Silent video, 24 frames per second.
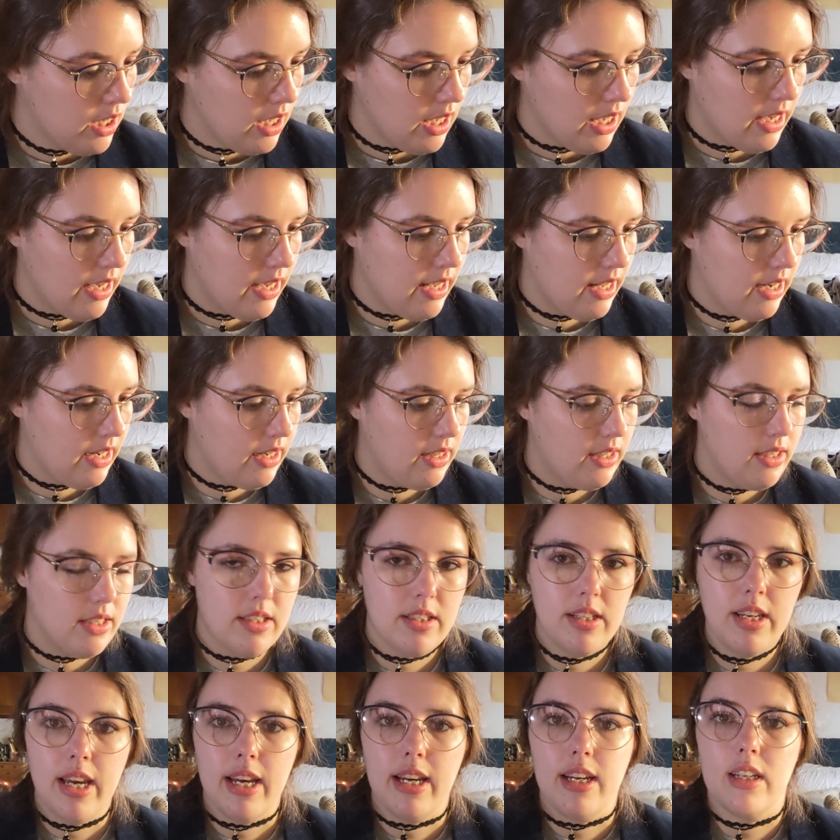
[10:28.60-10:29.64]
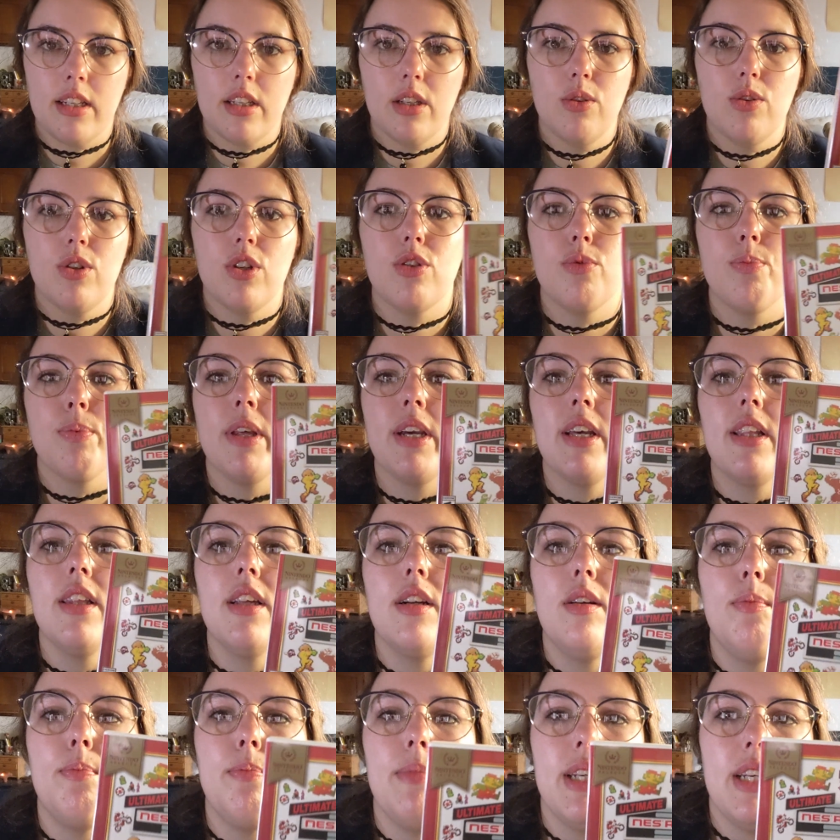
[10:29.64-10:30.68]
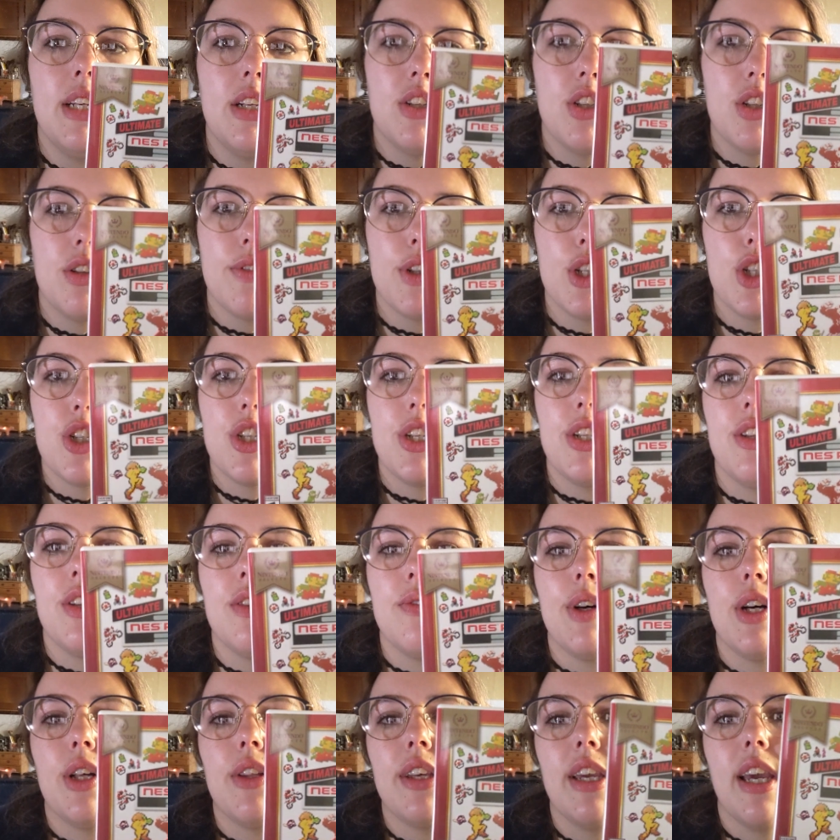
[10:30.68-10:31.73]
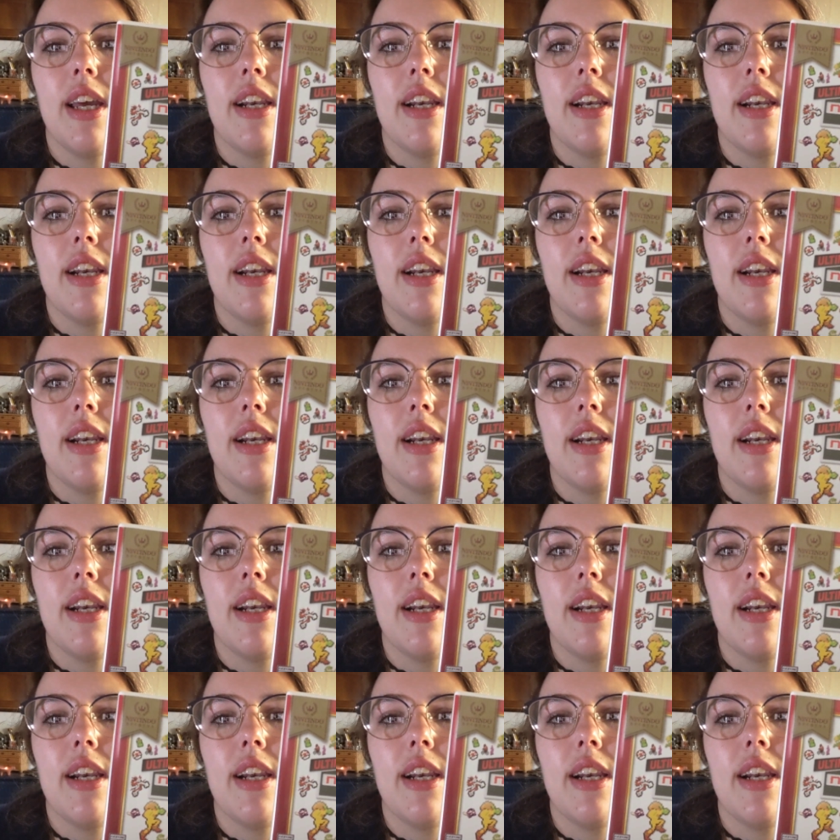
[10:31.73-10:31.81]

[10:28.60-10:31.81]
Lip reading: And yeah, you just play little miniature versions of all the